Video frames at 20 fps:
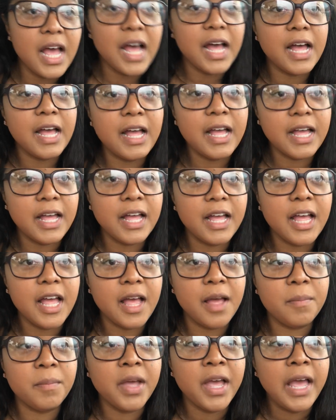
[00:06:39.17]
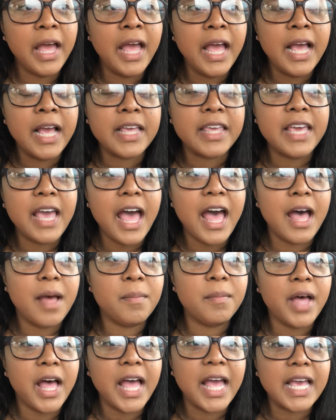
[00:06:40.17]
Yeah,
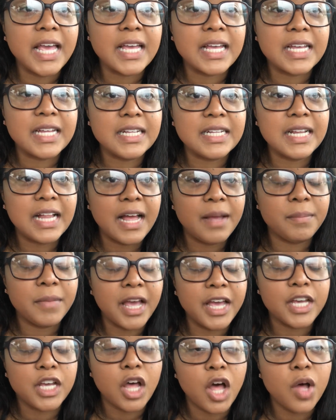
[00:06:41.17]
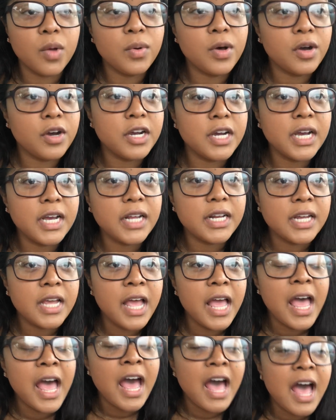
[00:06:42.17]
my cohort,
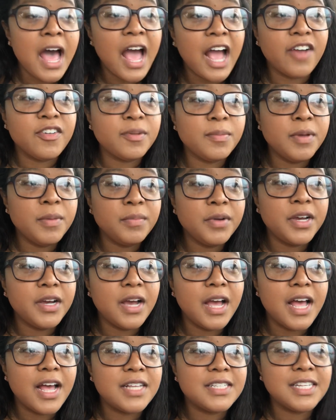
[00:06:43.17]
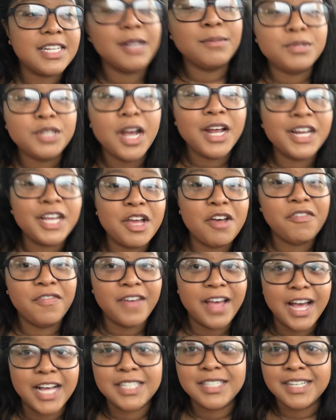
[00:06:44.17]
I remember us, and I'm trying to go
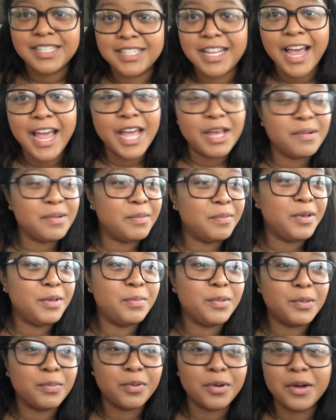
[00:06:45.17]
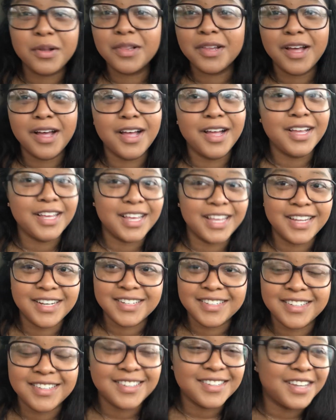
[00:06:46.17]
fast because I hate when people prolong
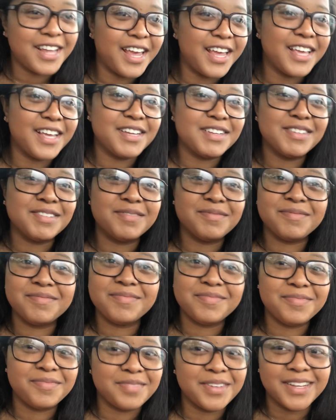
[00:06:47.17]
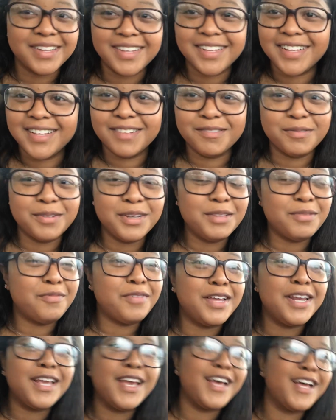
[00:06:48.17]
and like with
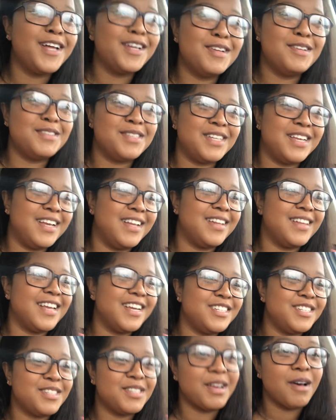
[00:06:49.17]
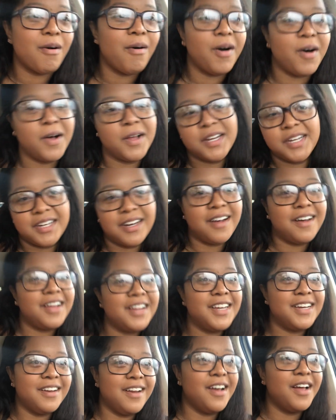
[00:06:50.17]
videos and they just go on and
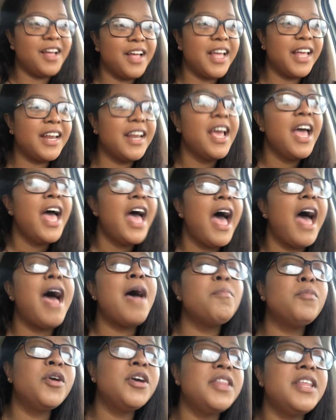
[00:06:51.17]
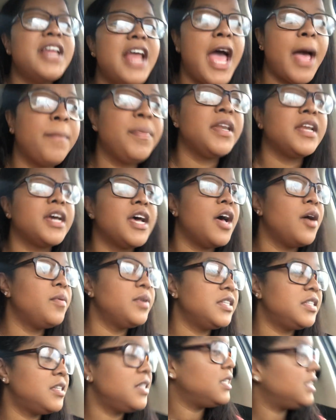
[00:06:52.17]
on and on. I'm more than happy to go
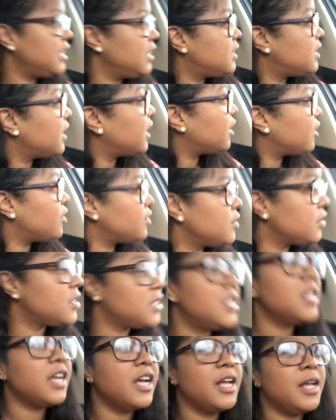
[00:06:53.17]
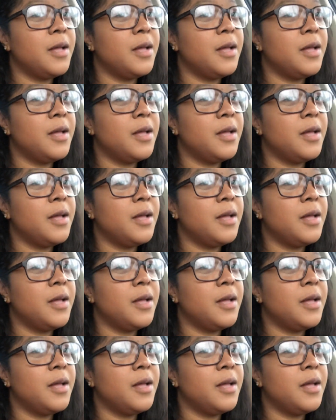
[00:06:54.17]
into details.